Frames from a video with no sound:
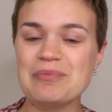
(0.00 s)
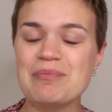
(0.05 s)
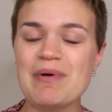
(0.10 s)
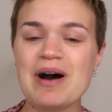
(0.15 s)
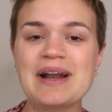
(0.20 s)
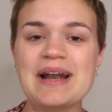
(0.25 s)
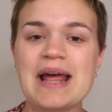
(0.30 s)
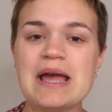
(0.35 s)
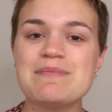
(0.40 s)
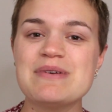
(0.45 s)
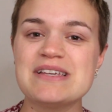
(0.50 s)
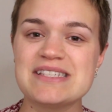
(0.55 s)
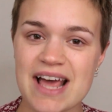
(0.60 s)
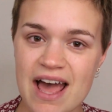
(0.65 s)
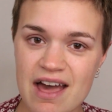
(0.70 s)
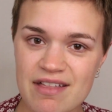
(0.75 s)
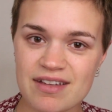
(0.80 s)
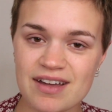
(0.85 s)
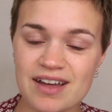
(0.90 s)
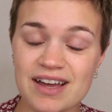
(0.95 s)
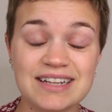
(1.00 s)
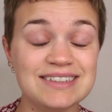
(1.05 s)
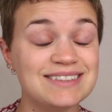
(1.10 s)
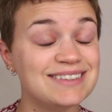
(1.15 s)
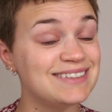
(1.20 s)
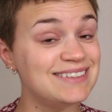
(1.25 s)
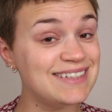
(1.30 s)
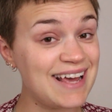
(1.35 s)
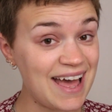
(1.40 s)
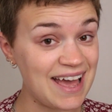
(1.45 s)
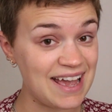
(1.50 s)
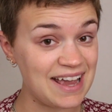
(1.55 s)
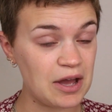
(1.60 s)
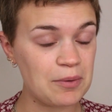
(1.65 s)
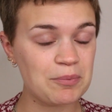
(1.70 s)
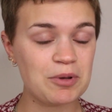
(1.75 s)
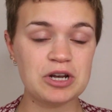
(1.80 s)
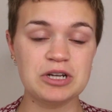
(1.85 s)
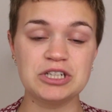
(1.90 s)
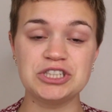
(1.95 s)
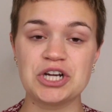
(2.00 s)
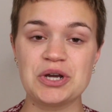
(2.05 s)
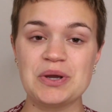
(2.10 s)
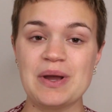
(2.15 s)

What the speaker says: My name is Heather and today I'm going to show